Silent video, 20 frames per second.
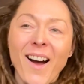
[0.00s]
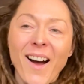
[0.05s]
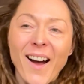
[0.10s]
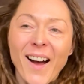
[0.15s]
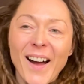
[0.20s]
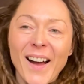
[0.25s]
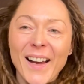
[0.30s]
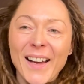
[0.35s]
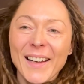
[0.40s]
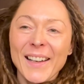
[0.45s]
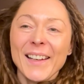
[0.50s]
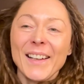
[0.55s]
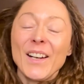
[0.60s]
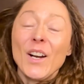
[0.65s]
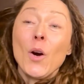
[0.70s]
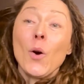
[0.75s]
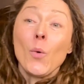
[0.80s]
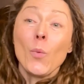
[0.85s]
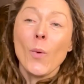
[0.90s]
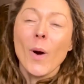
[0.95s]
Hi,
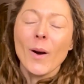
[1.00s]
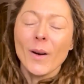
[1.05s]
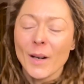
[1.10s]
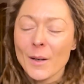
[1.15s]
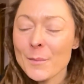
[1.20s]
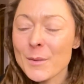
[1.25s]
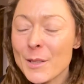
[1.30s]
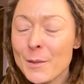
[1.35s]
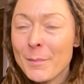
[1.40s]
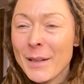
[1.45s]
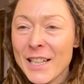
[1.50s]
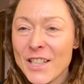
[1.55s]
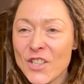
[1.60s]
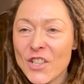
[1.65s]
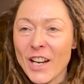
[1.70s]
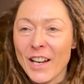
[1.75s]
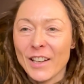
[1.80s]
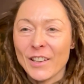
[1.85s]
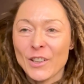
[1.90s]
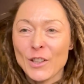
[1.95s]
welcome to my
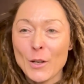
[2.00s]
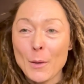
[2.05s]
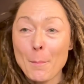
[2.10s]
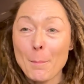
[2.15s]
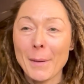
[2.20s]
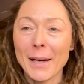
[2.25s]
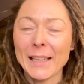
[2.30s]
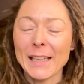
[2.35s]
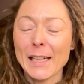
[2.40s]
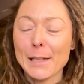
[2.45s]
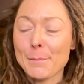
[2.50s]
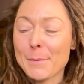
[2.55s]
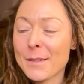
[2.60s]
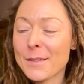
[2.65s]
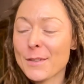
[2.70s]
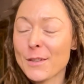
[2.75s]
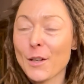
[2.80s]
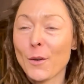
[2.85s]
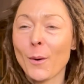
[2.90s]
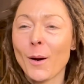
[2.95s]
channel. My name
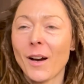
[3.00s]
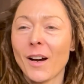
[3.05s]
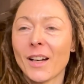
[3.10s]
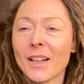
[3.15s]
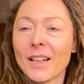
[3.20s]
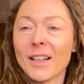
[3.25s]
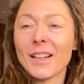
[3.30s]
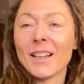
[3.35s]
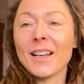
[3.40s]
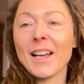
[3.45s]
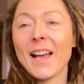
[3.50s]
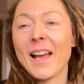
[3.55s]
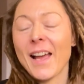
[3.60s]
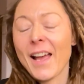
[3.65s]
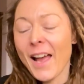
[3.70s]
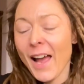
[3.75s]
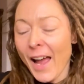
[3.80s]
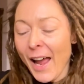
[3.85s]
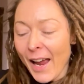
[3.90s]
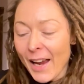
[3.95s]
is Johanna,
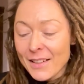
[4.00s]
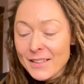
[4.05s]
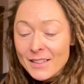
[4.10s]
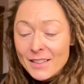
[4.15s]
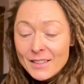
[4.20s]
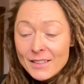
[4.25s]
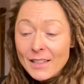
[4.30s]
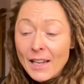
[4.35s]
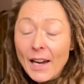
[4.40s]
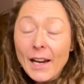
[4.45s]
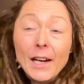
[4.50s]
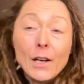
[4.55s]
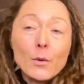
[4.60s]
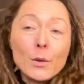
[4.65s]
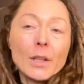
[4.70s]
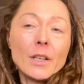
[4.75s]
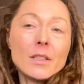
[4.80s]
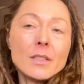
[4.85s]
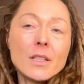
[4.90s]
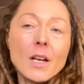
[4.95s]
and today I
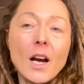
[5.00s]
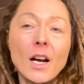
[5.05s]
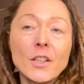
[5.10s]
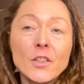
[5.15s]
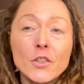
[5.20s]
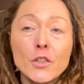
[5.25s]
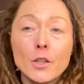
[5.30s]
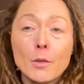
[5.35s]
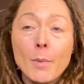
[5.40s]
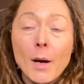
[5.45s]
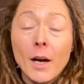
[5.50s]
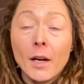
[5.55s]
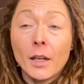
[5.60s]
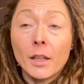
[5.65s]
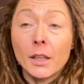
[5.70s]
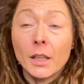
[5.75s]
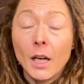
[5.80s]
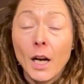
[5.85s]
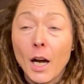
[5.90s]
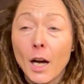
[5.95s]
want to talk to you about
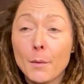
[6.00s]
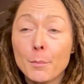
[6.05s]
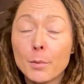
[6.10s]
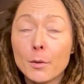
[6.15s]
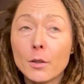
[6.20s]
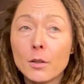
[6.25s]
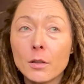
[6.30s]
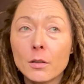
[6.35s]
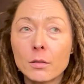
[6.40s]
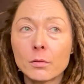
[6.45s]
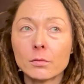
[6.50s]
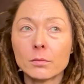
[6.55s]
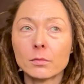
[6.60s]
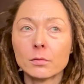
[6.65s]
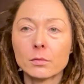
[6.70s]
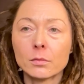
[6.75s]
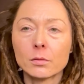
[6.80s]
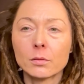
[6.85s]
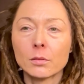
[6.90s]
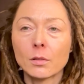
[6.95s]
a couple
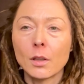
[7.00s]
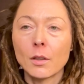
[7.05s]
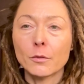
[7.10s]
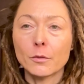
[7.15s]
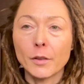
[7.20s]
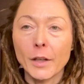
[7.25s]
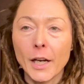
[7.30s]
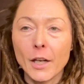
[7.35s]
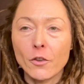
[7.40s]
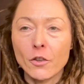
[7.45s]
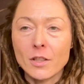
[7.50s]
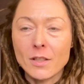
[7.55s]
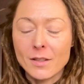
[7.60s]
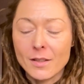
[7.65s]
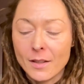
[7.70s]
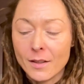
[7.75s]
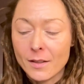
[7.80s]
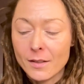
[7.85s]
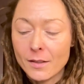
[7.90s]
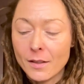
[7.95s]

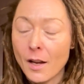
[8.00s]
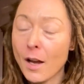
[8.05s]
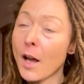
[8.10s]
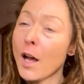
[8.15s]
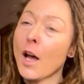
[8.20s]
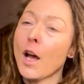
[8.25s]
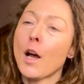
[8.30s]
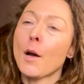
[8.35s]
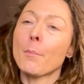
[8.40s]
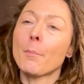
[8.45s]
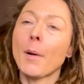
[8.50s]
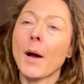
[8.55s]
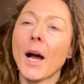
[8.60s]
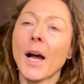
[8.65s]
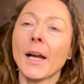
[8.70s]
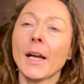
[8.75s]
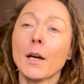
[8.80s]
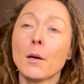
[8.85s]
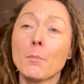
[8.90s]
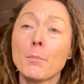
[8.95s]
fragrances
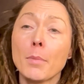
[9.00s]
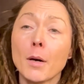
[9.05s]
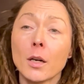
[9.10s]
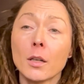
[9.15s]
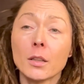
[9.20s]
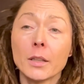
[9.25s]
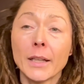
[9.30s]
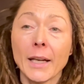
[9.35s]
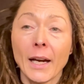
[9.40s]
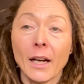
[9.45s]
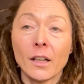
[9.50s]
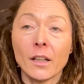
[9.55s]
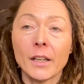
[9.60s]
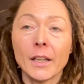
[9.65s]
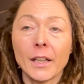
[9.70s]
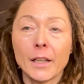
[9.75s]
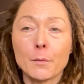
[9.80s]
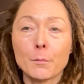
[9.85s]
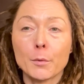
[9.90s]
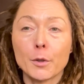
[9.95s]
by a
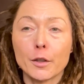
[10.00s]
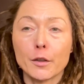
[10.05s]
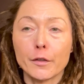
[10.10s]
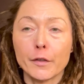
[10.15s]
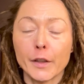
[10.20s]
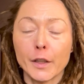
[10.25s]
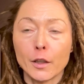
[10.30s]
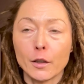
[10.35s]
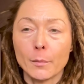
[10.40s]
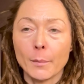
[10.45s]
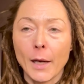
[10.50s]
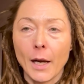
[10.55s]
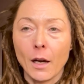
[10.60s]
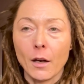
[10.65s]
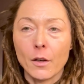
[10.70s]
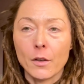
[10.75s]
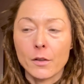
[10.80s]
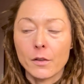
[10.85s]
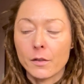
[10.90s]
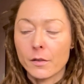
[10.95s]
Bulgarian perfume
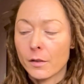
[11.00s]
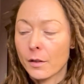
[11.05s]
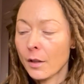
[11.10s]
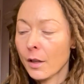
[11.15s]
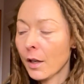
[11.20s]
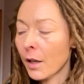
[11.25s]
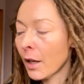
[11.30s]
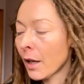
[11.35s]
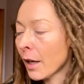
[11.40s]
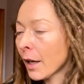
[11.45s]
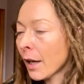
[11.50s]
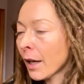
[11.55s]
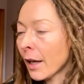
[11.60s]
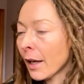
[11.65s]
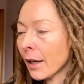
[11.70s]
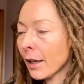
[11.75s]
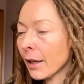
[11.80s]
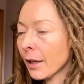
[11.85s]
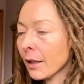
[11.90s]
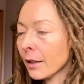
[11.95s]
house.
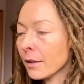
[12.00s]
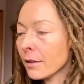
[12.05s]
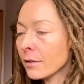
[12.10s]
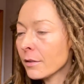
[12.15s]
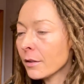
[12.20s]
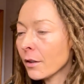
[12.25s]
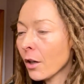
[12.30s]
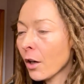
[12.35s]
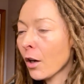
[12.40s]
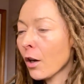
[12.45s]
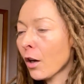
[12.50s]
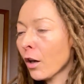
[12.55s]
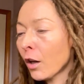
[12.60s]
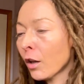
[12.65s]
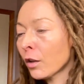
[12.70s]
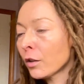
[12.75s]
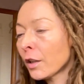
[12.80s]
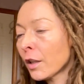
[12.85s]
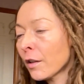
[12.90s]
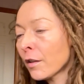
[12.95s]
It is
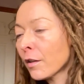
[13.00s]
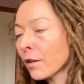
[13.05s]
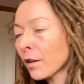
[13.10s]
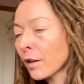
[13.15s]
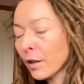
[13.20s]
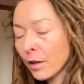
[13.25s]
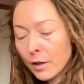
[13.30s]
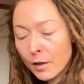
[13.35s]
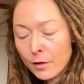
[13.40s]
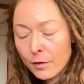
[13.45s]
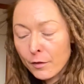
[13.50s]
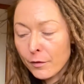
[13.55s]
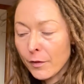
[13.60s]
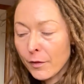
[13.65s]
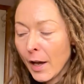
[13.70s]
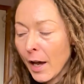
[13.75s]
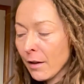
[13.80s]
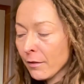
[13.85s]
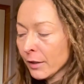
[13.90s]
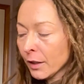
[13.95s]
called
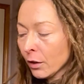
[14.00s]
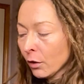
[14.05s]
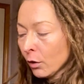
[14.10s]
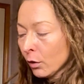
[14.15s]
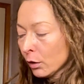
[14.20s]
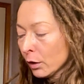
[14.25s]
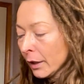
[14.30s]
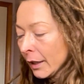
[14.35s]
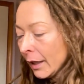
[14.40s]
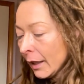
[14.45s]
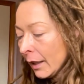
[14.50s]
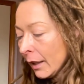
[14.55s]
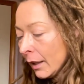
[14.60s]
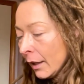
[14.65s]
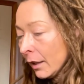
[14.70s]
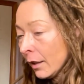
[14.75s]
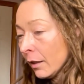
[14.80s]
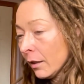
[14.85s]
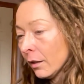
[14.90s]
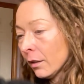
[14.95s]
Faviol